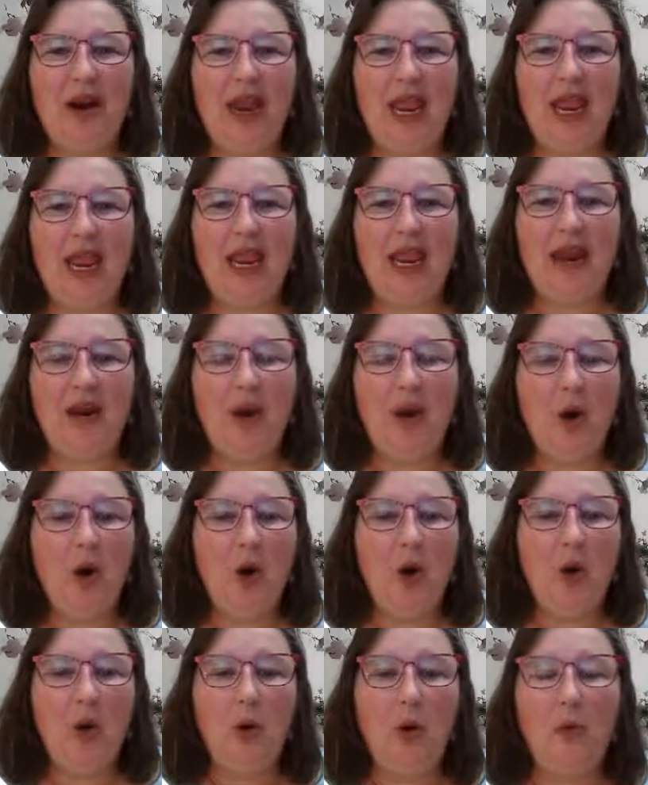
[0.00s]
And
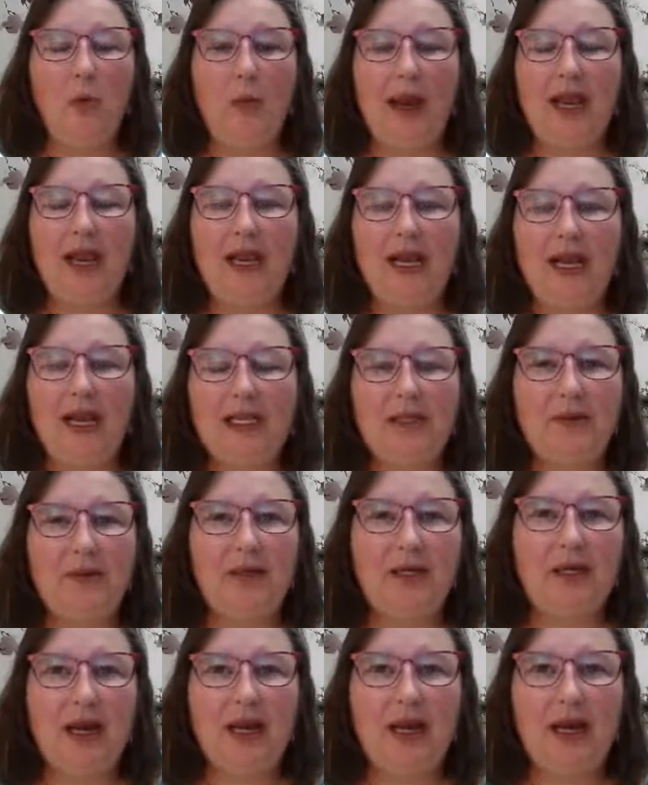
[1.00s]
my
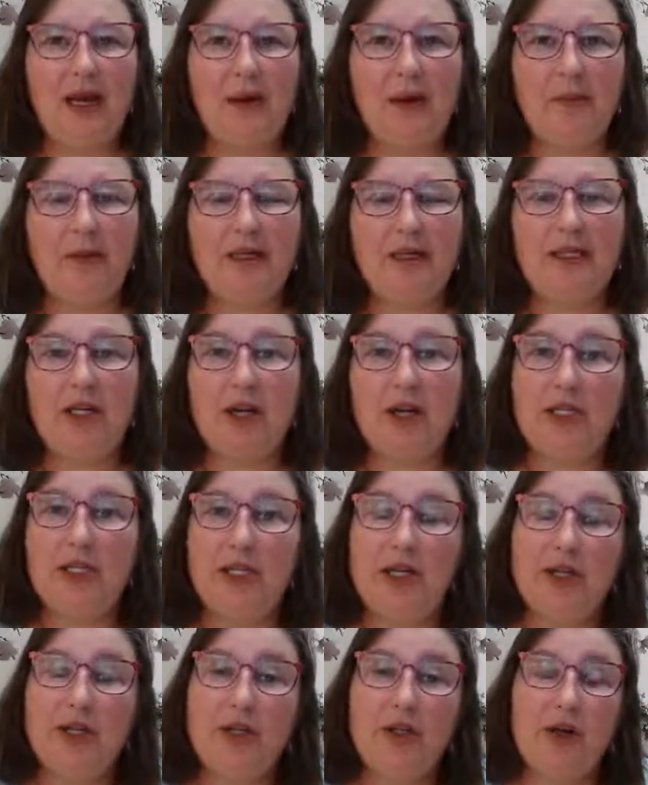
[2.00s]
husband is an
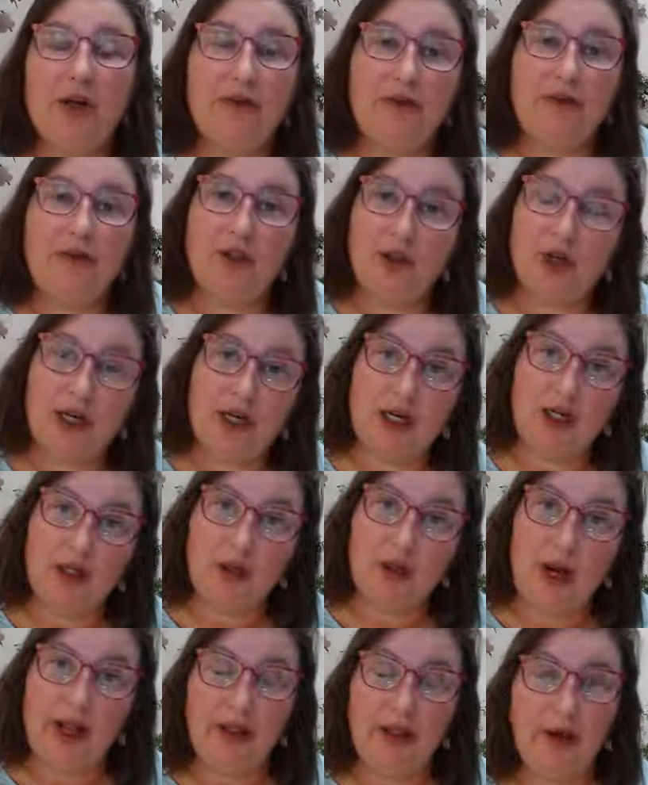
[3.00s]
auctioneer and drives truck and
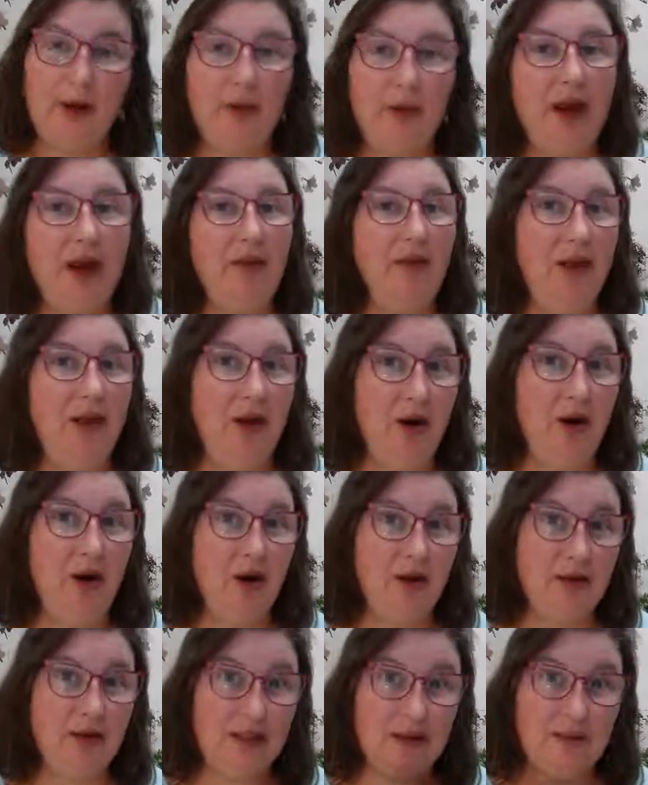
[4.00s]
trailer around the
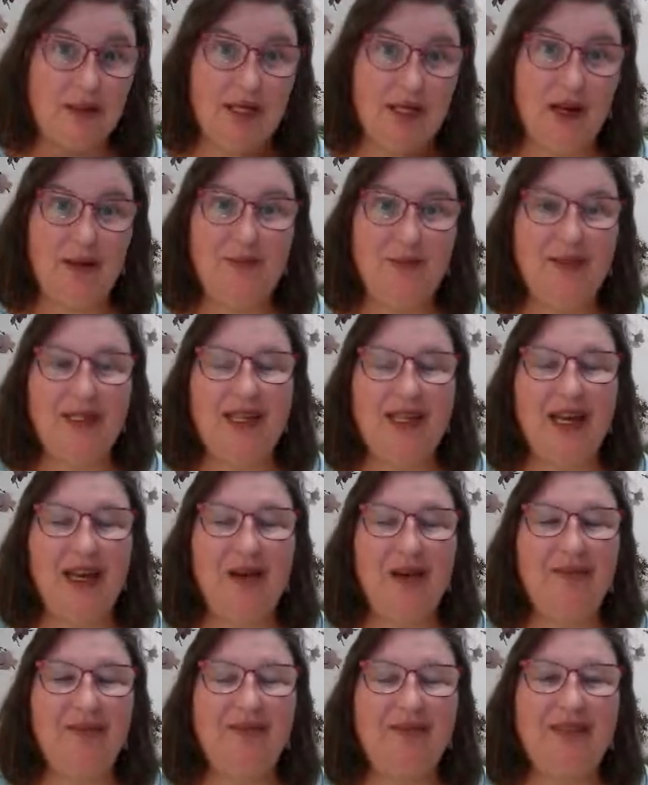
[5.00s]
yard sometimes
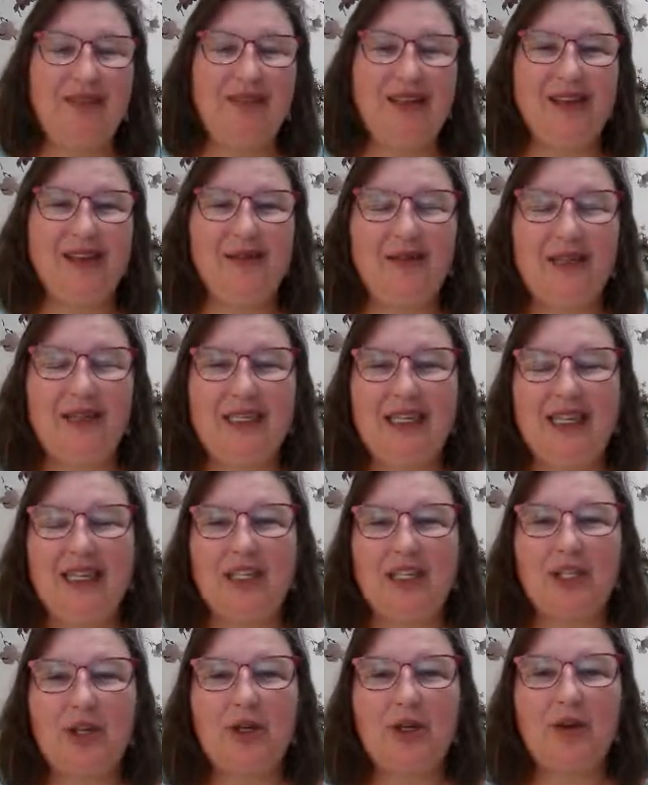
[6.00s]
to
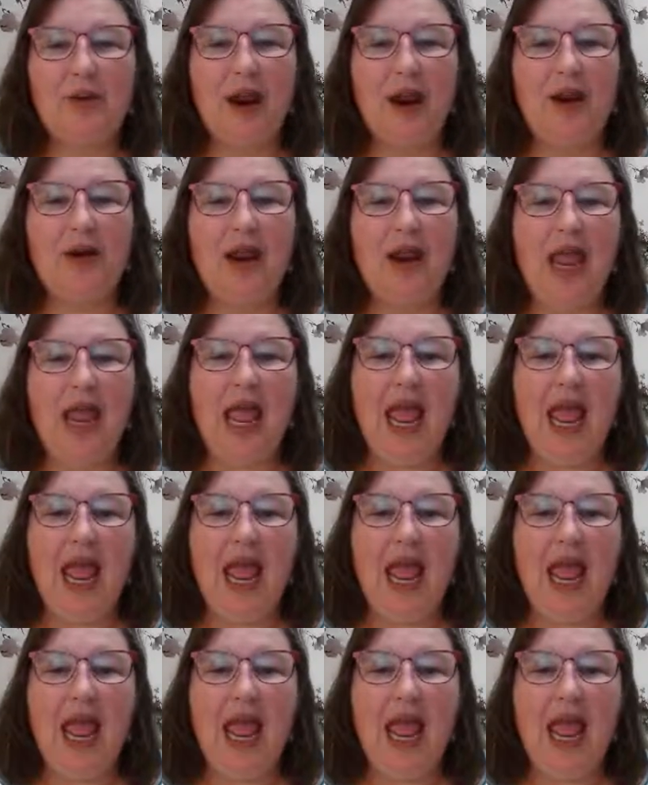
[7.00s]
get turned around.